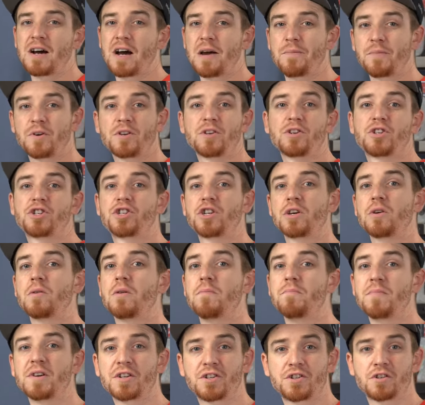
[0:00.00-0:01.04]
I'm gonna show
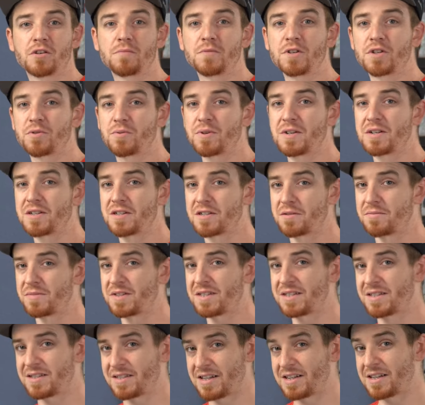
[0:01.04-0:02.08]
a mixture between some
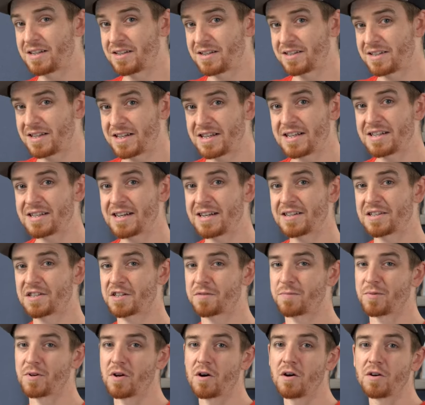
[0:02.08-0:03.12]
sitting
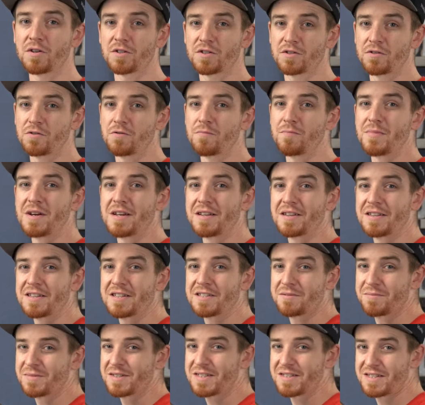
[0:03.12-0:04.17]
desks, but also mainly
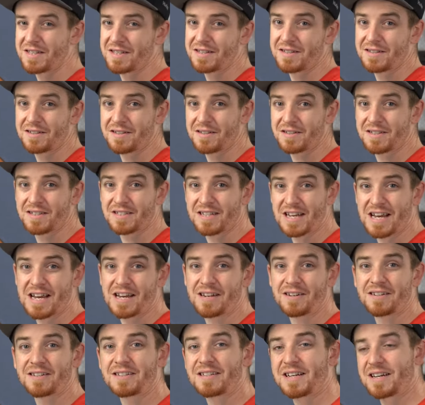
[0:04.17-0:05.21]
some
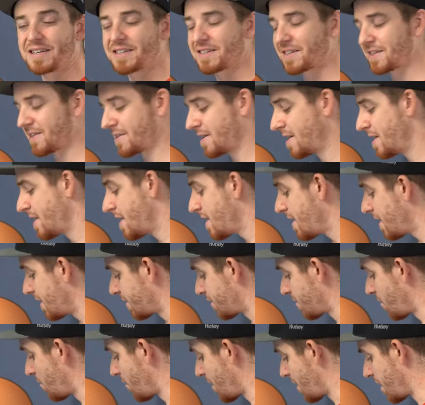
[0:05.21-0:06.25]
stand desks.
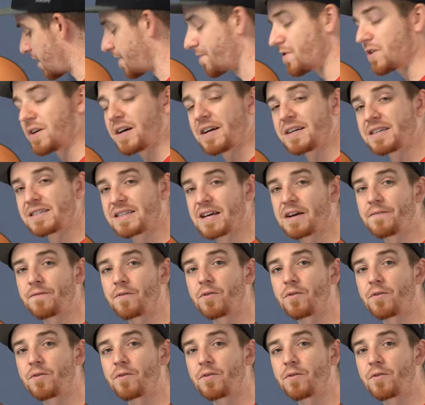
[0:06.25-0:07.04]
And so I wanna give you guys that